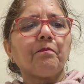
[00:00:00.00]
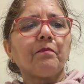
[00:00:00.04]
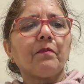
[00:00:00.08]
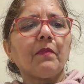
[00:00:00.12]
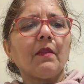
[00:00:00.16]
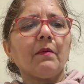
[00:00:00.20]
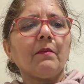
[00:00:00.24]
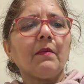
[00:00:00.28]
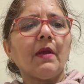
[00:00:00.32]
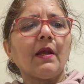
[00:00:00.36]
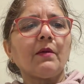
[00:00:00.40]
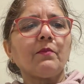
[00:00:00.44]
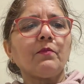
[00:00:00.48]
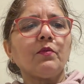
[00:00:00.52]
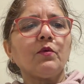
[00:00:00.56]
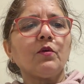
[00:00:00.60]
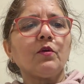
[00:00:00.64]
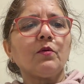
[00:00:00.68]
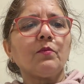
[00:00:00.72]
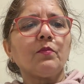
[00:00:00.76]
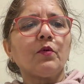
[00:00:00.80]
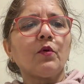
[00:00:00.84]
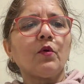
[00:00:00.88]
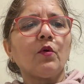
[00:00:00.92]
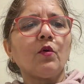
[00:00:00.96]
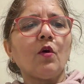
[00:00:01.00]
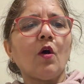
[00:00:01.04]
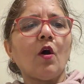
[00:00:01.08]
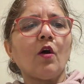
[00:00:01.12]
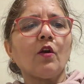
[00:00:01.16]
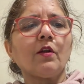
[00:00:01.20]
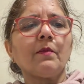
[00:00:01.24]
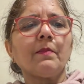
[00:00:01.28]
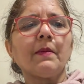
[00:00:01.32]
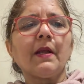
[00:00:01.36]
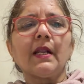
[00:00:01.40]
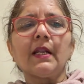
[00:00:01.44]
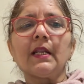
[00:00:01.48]
MacBook Pro
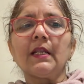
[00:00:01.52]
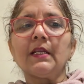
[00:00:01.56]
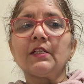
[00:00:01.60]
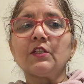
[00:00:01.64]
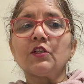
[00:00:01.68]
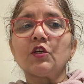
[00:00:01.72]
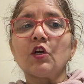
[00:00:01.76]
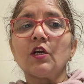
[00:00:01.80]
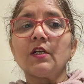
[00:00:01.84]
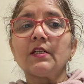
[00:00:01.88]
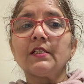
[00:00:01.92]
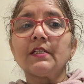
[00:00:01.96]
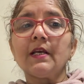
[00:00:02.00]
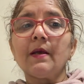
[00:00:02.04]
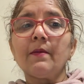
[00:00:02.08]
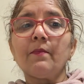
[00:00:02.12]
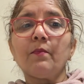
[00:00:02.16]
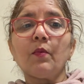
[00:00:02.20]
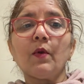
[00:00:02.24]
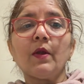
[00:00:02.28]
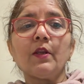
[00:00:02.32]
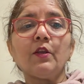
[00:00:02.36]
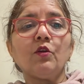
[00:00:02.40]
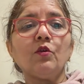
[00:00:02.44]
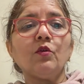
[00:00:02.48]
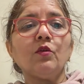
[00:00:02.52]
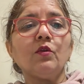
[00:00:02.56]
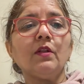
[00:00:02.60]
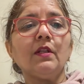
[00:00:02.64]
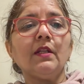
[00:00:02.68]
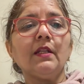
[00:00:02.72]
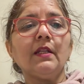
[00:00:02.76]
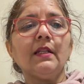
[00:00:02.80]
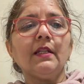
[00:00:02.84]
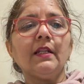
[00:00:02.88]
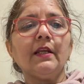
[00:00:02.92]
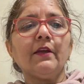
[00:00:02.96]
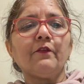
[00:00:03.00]
automatically starts up when you
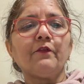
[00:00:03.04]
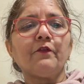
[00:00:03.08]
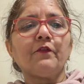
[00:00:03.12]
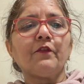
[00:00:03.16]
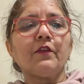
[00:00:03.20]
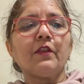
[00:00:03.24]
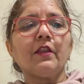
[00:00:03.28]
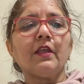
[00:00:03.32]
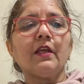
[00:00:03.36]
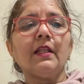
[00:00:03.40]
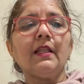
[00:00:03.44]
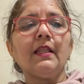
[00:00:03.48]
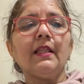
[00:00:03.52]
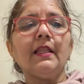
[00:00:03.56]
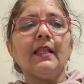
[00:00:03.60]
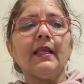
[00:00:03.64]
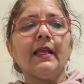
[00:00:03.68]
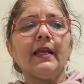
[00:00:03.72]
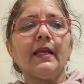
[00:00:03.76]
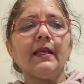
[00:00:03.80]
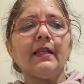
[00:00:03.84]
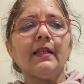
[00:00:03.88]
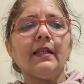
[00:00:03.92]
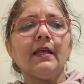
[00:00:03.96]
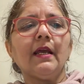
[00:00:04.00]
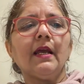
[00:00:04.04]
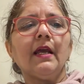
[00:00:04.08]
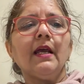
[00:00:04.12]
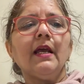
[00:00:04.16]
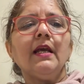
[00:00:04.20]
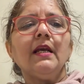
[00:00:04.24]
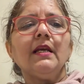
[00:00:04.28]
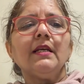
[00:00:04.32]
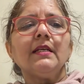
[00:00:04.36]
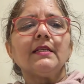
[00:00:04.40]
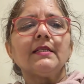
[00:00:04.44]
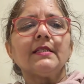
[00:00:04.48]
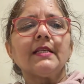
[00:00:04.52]
lift the lid.
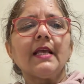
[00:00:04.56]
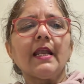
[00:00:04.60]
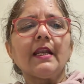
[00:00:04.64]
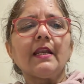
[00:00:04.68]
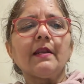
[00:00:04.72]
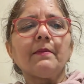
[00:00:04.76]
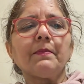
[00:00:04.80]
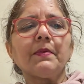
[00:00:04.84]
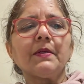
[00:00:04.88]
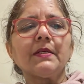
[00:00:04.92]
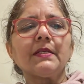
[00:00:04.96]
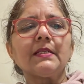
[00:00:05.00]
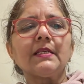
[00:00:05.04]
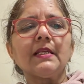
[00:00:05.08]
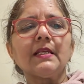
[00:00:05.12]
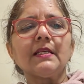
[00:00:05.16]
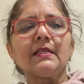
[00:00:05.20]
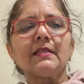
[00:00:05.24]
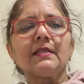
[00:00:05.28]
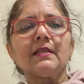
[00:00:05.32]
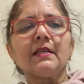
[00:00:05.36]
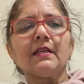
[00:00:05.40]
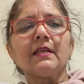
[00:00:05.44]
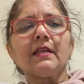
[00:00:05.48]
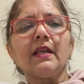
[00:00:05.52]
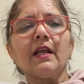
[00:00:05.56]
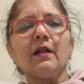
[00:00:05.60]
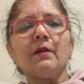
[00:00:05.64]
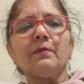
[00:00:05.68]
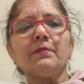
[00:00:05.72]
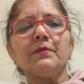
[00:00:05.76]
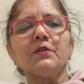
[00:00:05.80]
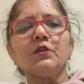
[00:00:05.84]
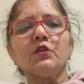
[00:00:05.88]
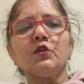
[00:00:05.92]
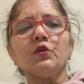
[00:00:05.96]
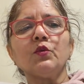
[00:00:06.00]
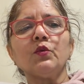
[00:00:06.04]
Setup Assistant
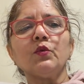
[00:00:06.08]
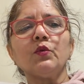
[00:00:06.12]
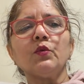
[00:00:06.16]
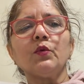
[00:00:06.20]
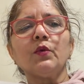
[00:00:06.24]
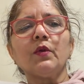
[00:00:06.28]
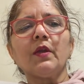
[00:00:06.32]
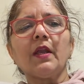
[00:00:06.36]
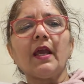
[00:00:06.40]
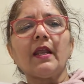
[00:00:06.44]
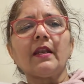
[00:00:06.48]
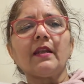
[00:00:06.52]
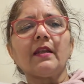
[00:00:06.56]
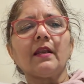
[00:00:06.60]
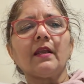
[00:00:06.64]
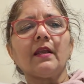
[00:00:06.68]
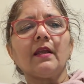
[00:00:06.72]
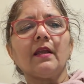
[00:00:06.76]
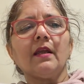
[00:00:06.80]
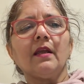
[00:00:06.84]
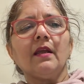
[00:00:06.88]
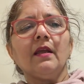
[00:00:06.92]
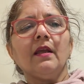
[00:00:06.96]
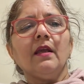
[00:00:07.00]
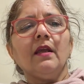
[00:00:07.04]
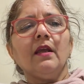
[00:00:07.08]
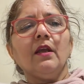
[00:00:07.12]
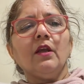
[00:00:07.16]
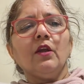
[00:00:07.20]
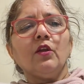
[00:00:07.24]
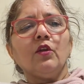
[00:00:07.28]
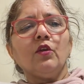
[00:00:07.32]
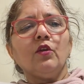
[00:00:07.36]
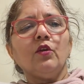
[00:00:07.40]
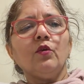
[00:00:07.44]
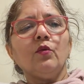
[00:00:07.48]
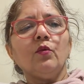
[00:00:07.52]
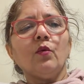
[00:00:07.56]
helps you get
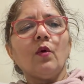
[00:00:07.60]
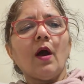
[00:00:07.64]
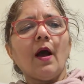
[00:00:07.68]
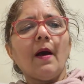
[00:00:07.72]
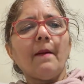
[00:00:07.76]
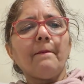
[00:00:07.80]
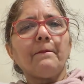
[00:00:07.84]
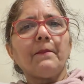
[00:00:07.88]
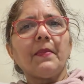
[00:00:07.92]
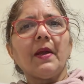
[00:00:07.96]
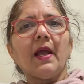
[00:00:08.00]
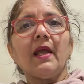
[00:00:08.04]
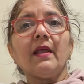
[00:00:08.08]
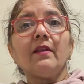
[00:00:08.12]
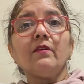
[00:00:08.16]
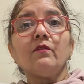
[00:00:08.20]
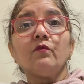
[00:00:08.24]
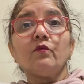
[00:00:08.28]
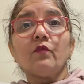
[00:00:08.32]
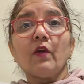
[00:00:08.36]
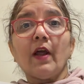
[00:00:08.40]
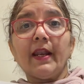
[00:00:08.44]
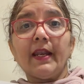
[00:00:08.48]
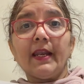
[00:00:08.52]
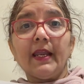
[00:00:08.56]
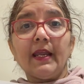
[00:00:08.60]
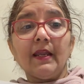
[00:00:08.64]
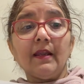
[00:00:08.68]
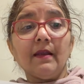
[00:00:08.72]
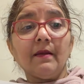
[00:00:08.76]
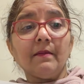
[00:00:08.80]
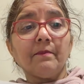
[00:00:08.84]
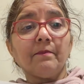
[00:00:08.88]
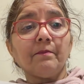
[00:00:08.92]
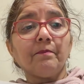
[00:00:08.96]
you up and running.